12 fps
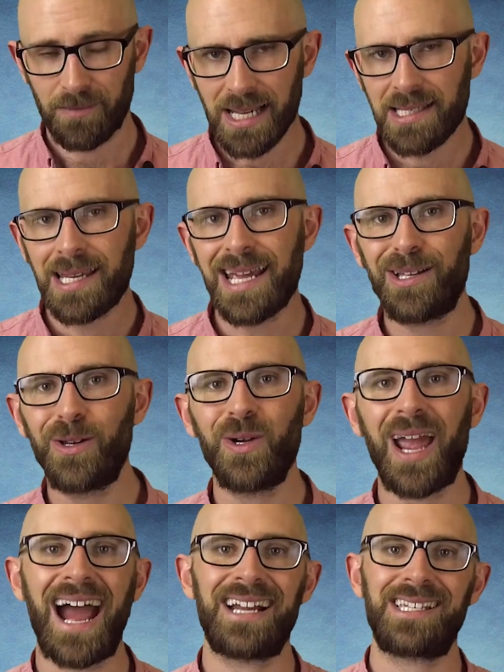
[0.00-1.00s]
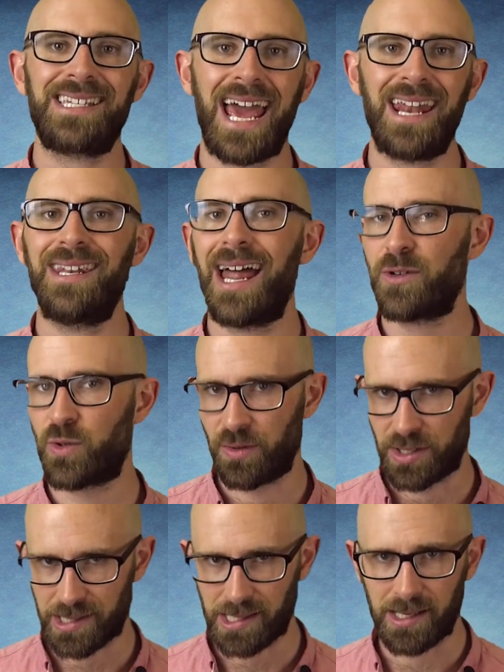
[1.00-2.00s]
let's take a look at ten natural
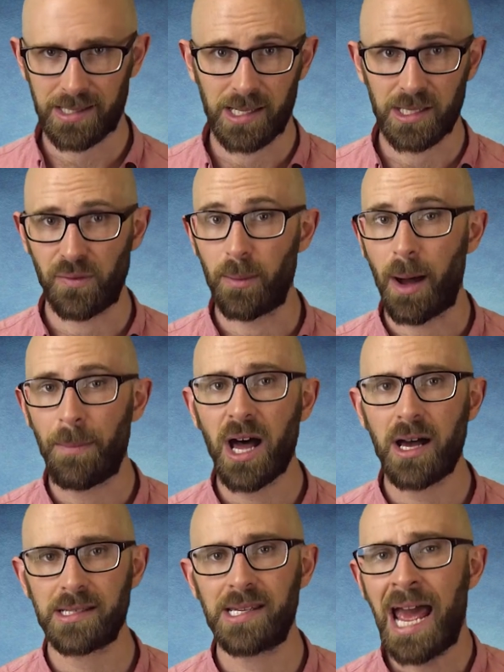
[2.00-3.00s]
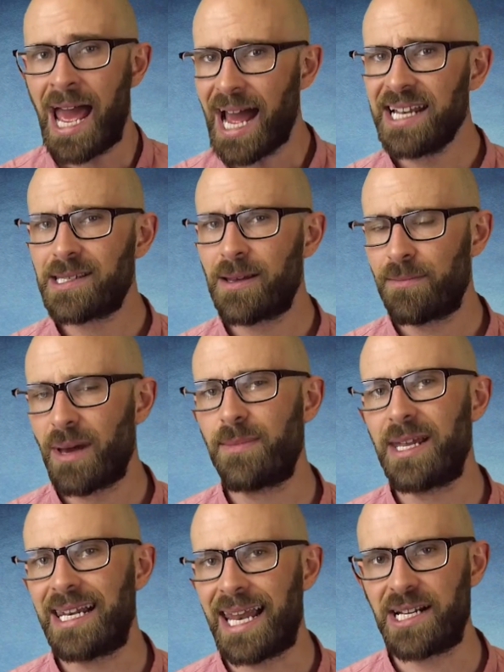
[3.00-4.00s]
disasters from our past and
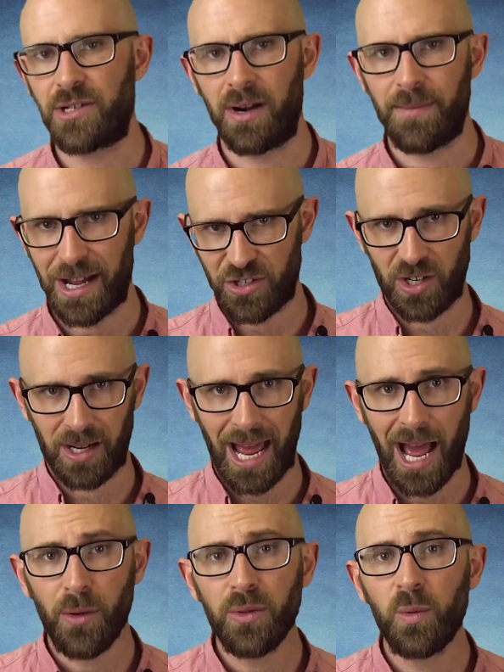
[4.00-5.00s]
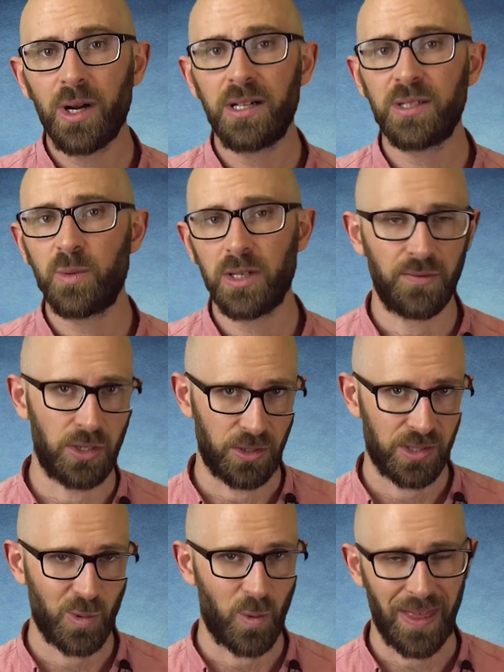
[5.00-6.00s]
maybe later imagine how the world would have
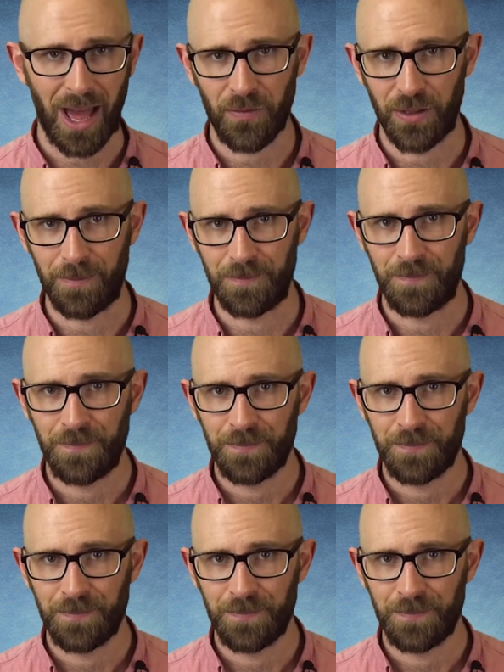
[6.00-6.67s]
looked without them.